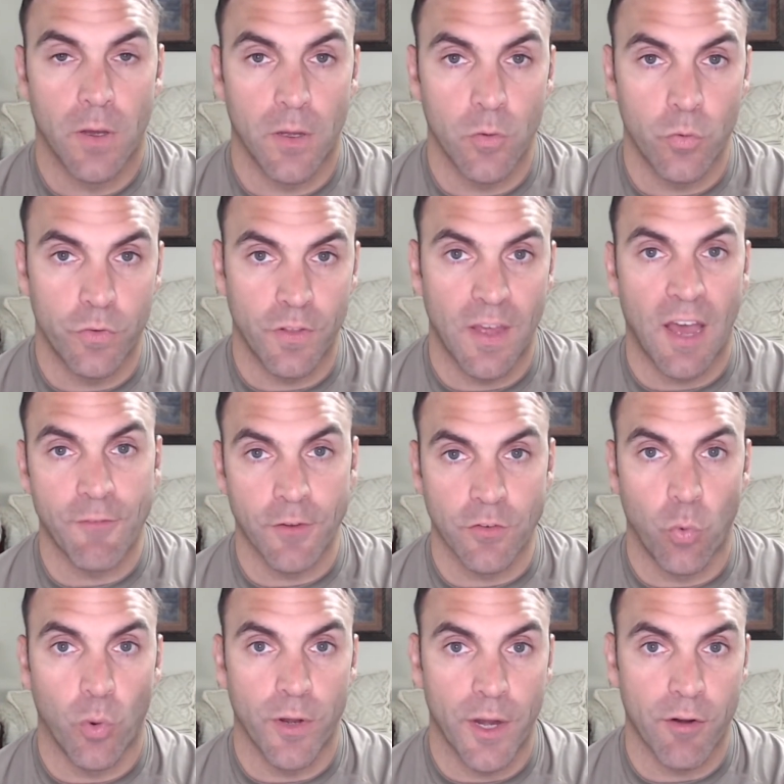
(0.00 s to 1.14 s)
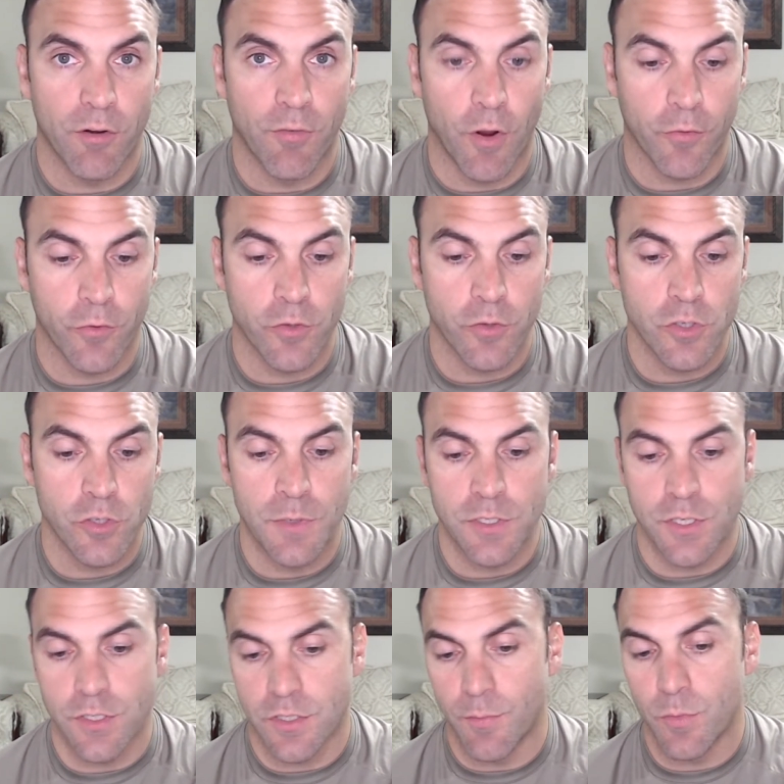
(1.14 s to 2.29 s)
Who's the offensive coordinator of Arthur Smith's
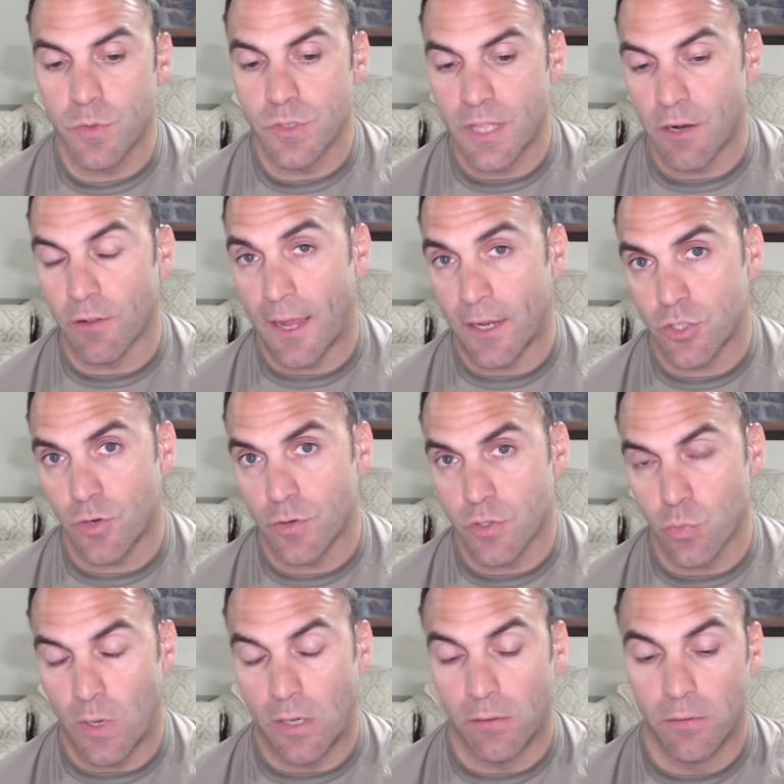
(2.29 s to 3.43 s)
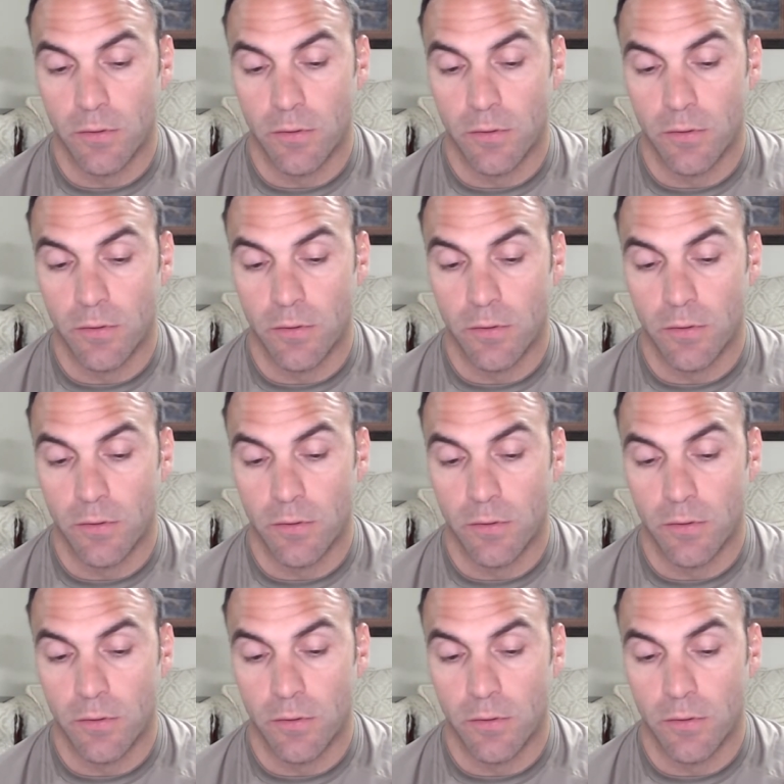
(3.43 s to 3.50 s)
system, was there last year as well.